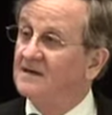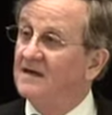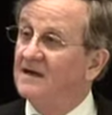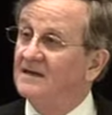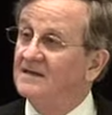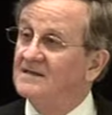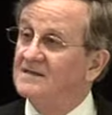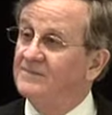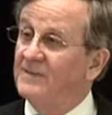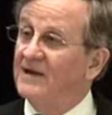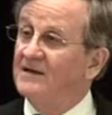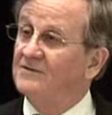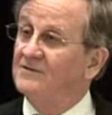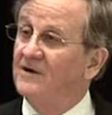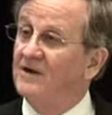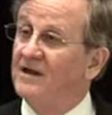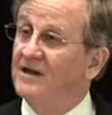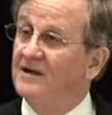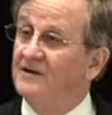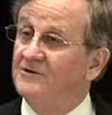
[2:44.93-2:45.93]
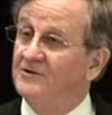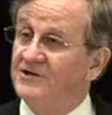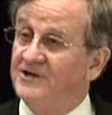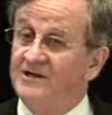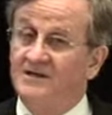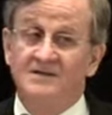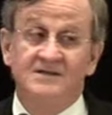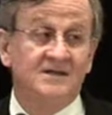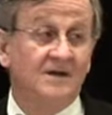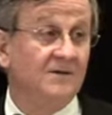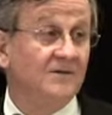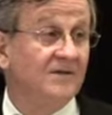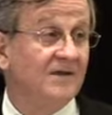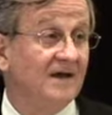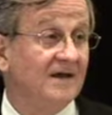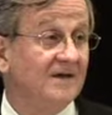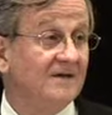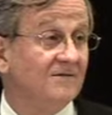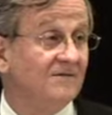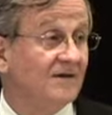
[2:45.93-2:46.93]
and Spectra Energy. So
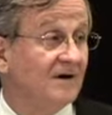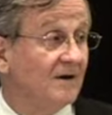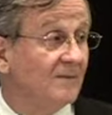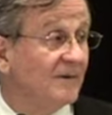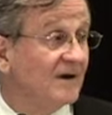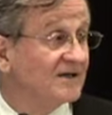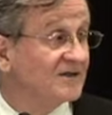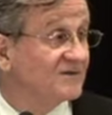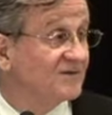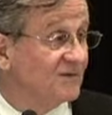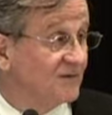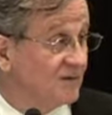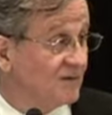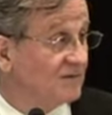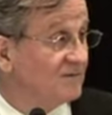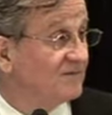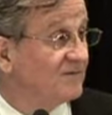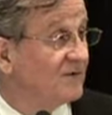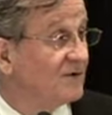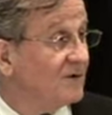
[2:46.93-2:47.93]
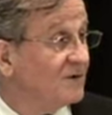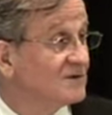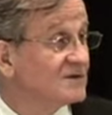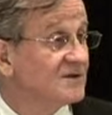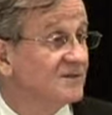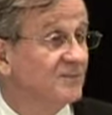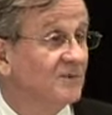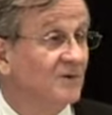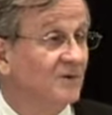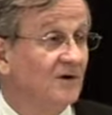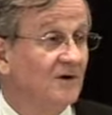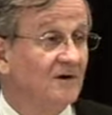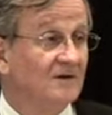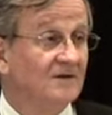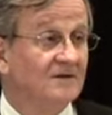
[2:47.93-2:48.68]
thank you very much for your support.